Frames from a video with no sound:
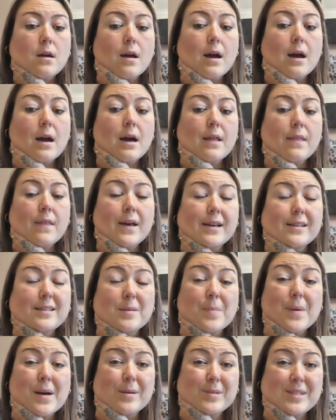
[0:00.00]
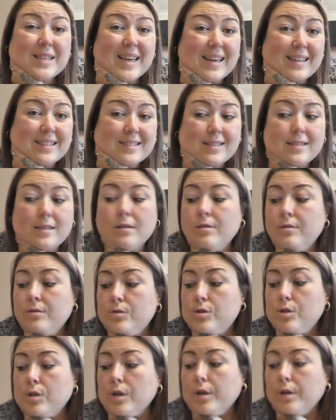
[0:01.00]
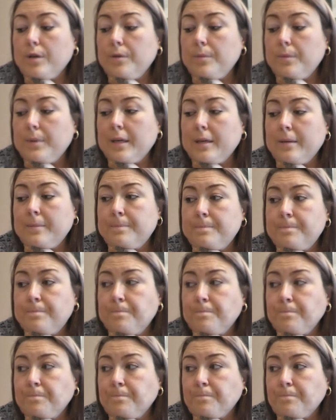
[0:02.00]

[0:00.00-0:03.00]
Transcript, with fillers: And that's about it. So, um,